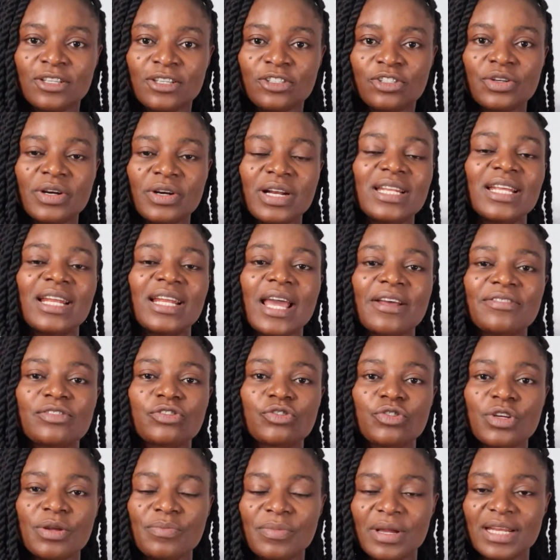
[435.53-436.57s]
During the live
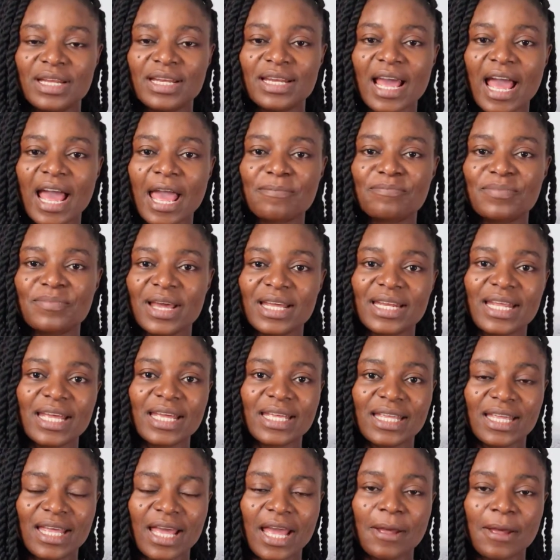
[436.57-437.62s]
streaming, I played
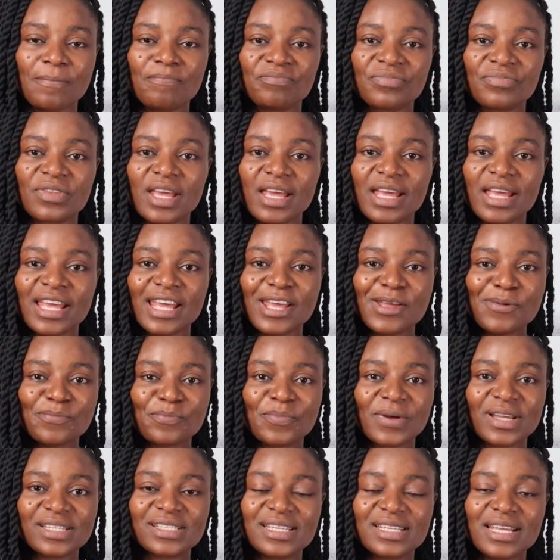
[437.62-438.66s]
a game in
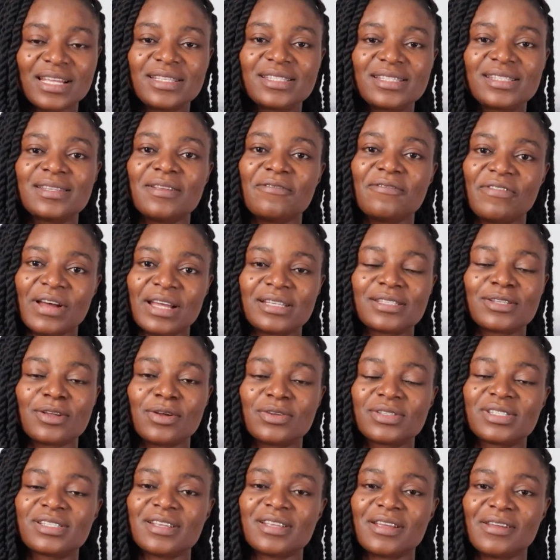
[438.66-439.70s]
person
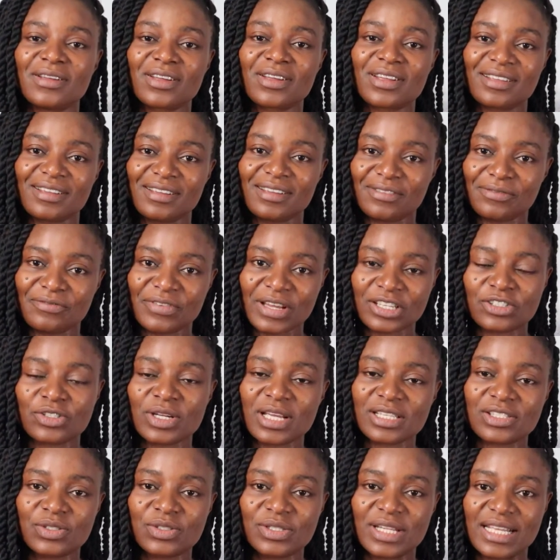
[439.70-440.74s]
versus
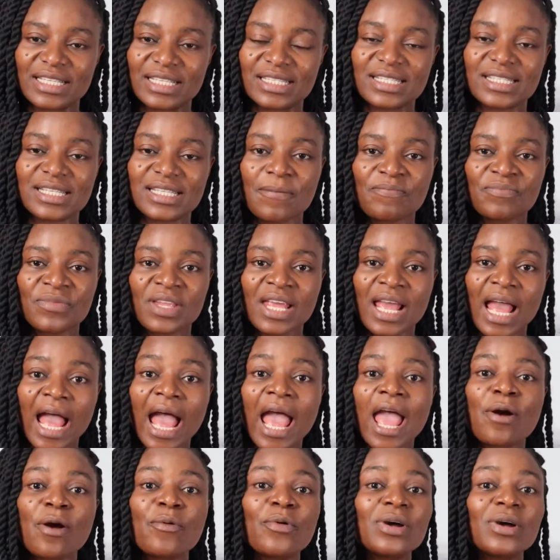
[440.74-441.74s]
virtual students. I